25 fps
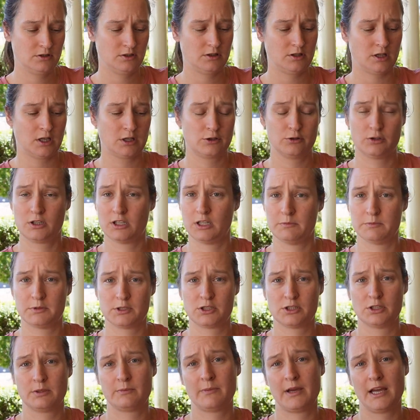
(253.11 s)
I can clip it
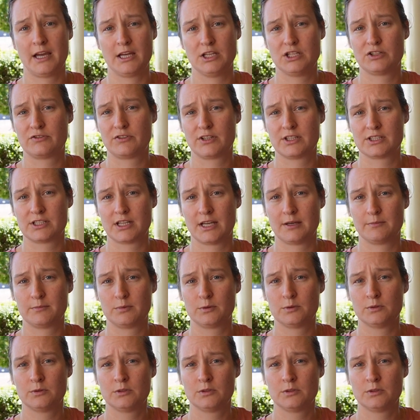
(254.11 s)
to the page, for example.